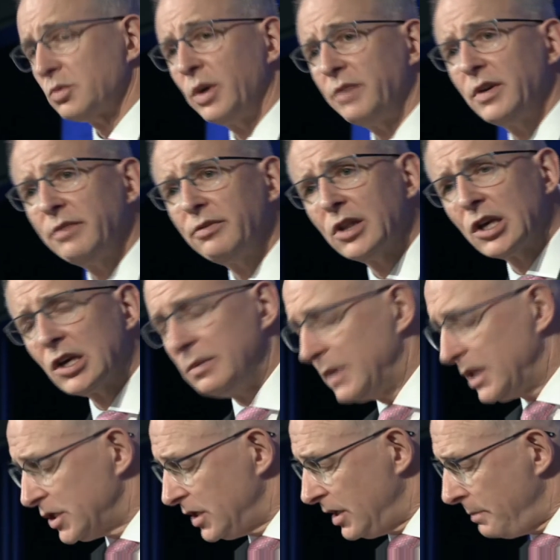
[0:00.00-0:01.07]
We've given the
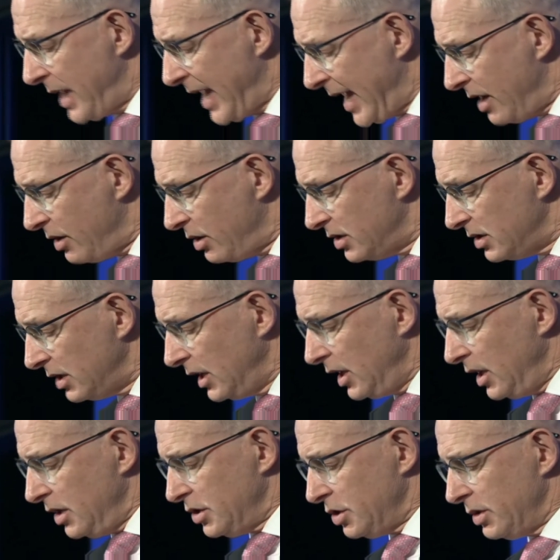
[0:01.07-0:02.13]
Commissioner power
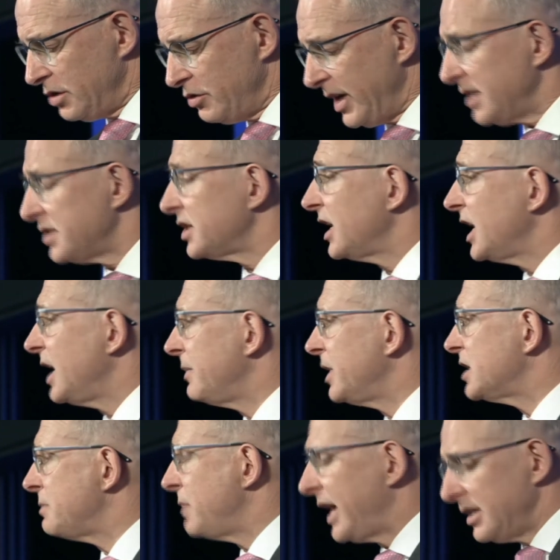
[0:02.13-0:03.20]
to address
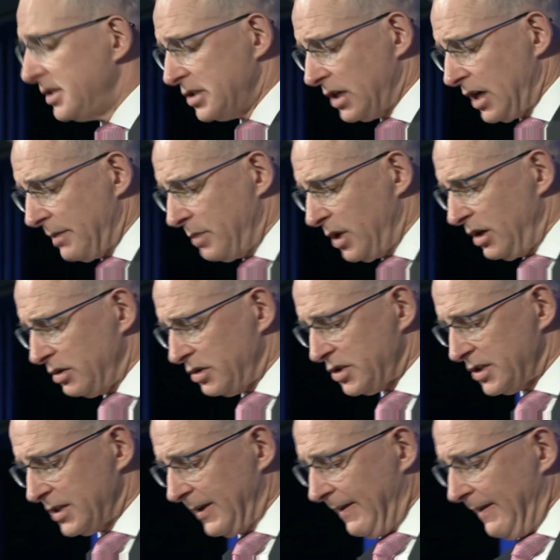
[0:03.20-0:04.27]
image-based
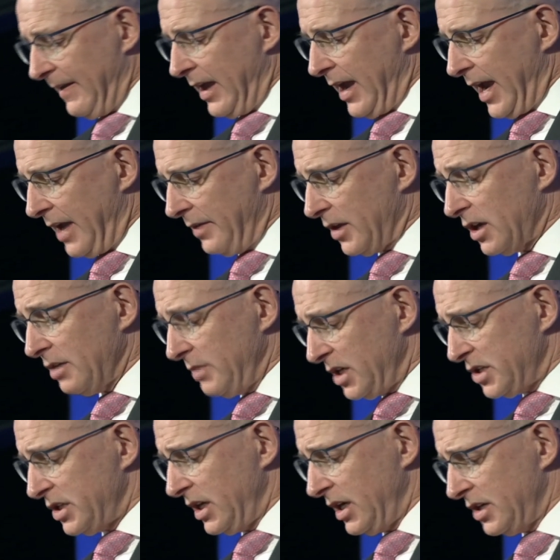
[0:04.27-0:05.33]
abuse, and the
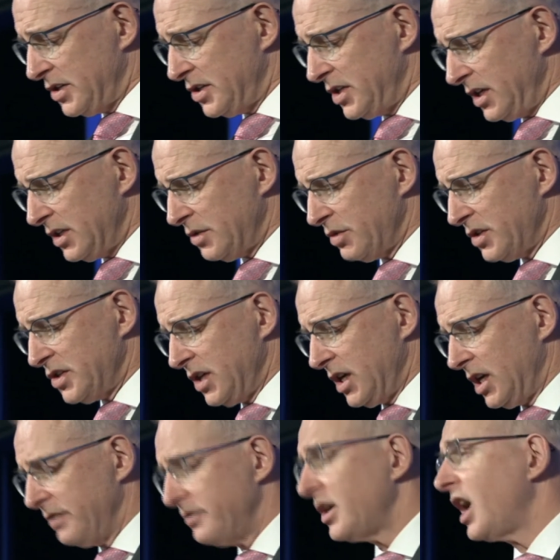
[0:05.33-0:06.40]
Commissioner has since
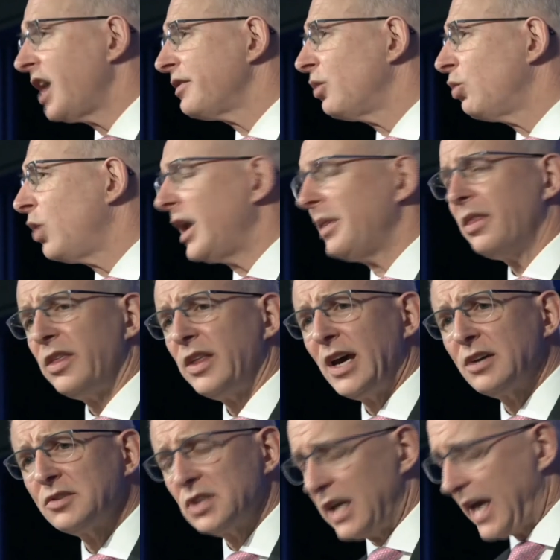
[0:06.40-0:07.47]
received over
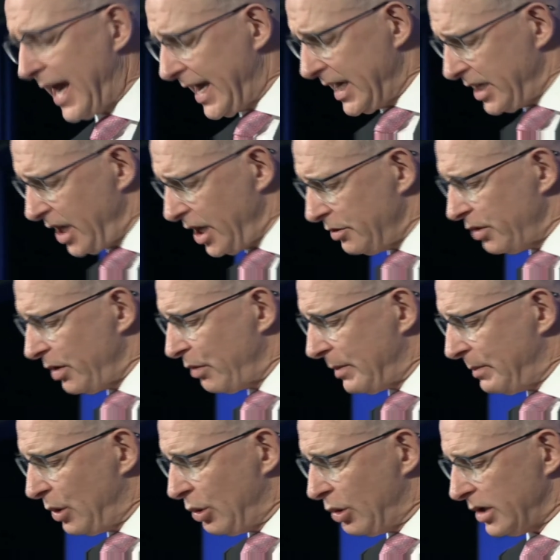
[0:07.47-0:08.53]
1,800
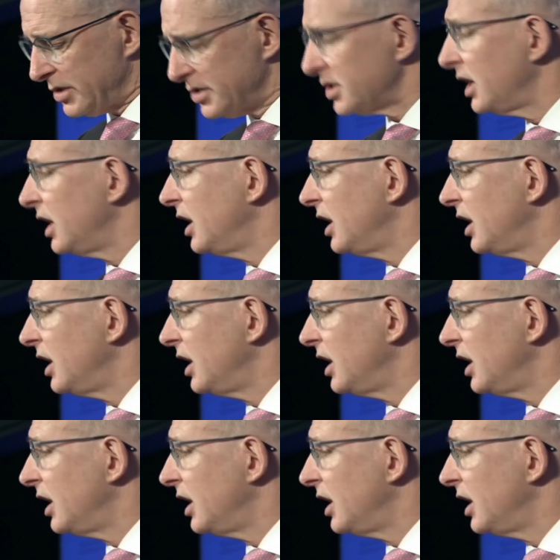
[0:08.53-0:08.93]
reports